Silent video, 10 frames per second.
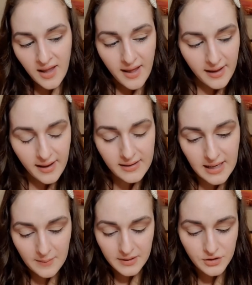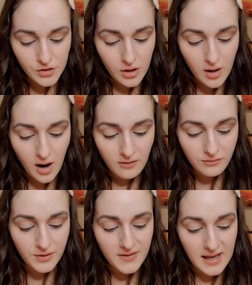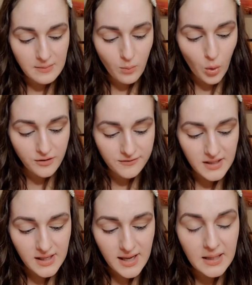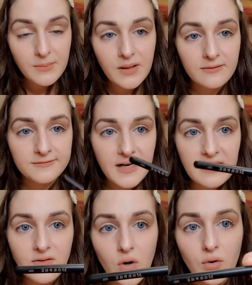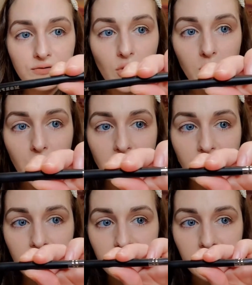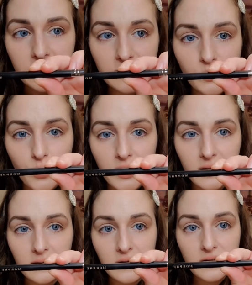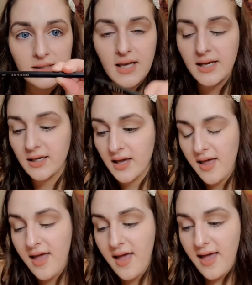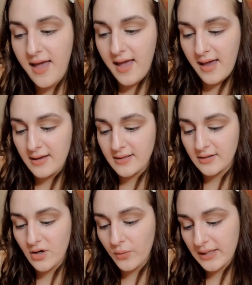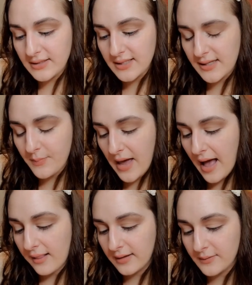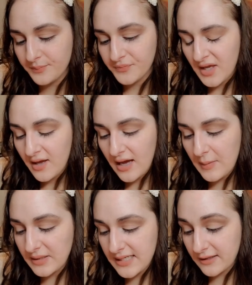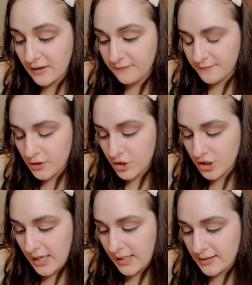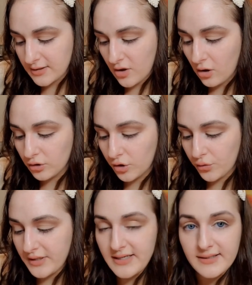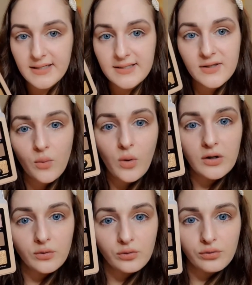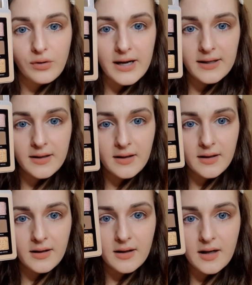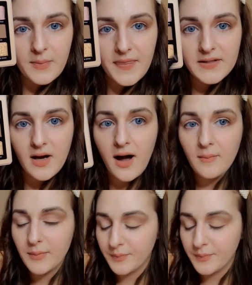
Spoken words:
And I'm gonna start off with a Morphe M504 brush. This is what it looks like. And going into the palette, I'm gonna take the first shade. It's called Crease. It's the one right up at the top.